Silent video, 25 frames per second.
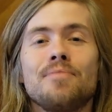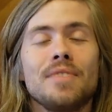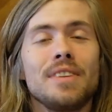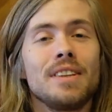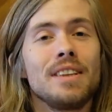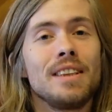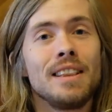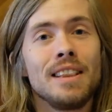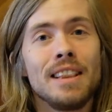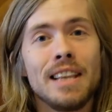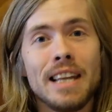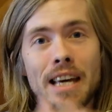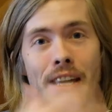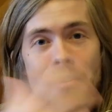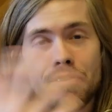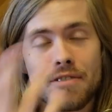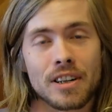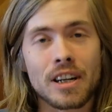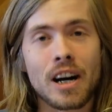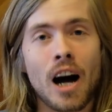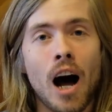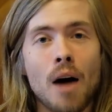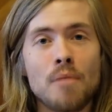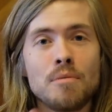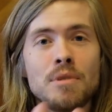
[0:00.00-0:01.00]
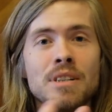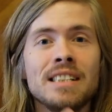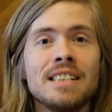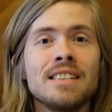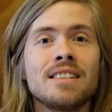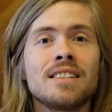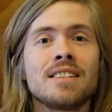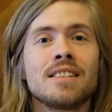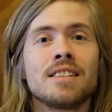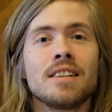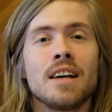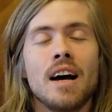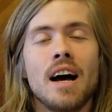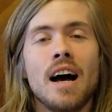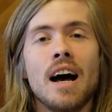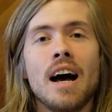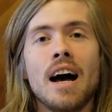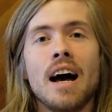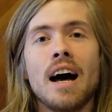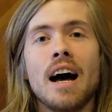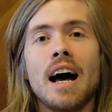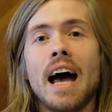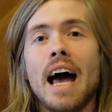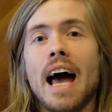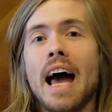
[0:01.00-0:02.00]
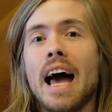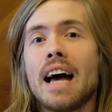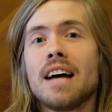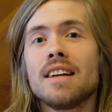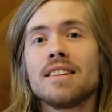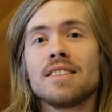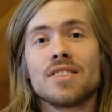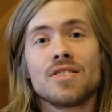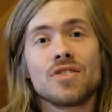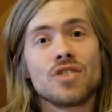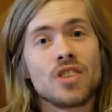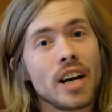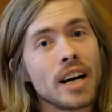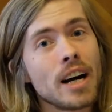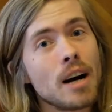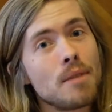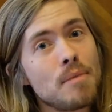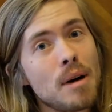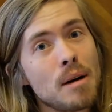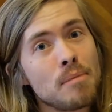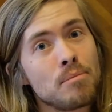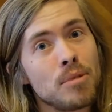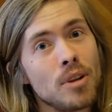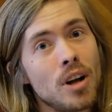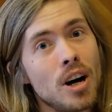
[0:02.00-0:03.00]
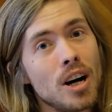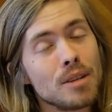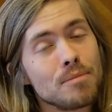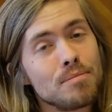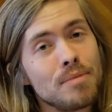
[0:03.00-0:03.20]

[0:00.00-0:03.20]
Leave a comment and check out my blog,